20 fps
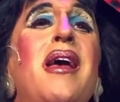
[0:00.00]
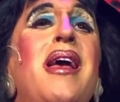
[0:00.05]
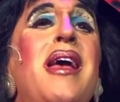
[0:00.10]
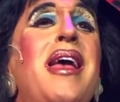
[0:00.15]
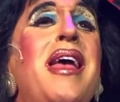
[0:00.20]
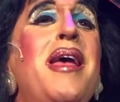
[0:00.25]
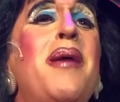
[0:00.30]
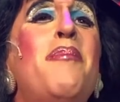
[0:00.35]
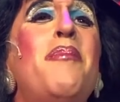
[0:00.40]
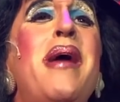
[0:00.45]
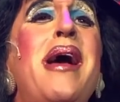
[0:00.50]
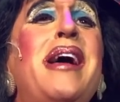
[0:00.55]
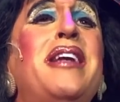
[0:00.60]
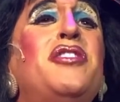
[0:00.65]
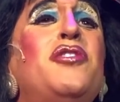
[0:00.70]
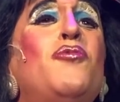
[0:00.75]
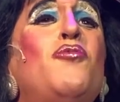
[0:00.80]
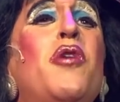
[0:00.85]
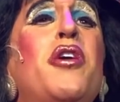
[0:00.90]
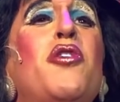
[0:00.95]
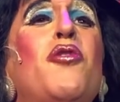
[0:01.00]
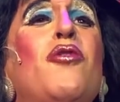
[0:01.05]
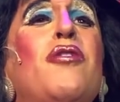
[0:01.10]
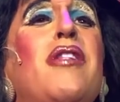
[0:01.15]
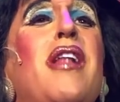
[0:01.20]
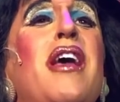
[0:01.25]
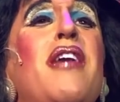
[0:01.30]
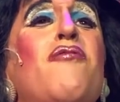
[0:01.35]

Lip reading: Imagine what your life